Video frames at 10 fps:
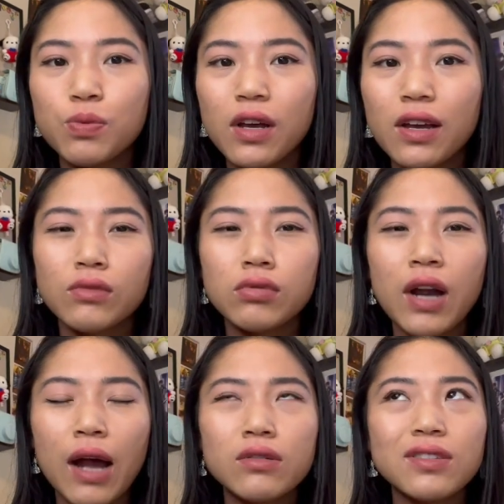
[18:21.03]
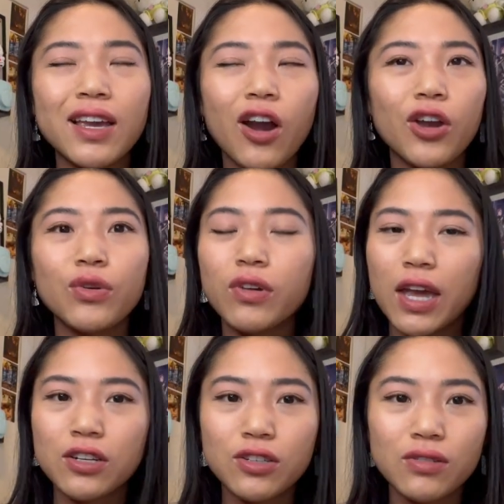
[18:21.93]
book where I was like, are you
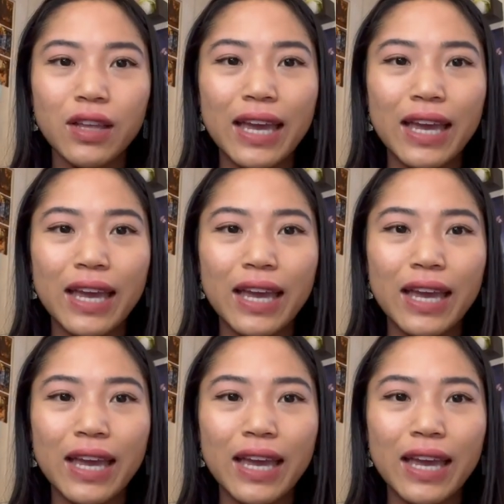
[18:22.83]
okay, dude?